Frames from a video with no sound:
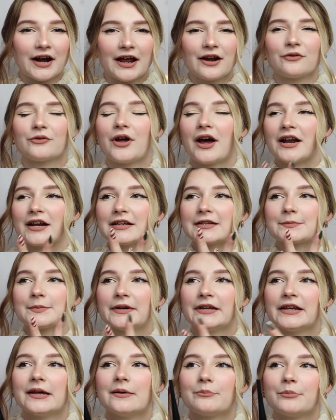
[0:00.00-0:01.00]
I don't know how to
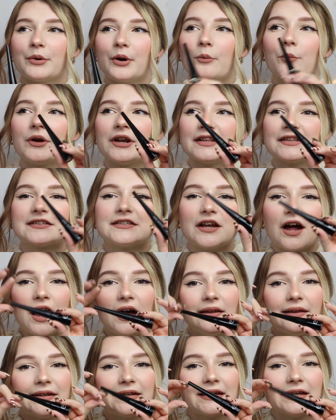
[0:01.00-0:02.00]
explain it, but when it's
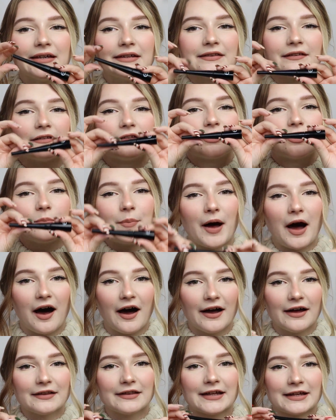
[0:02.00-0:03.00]
not like in the little
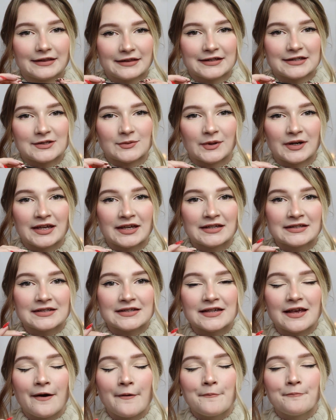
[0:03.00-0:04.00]
pot like this one
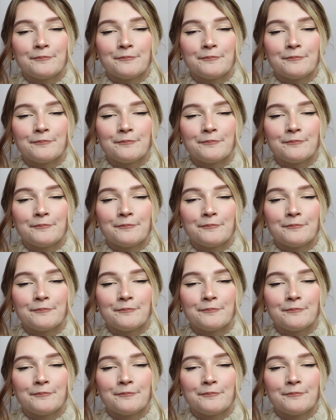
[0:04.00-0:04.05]
is,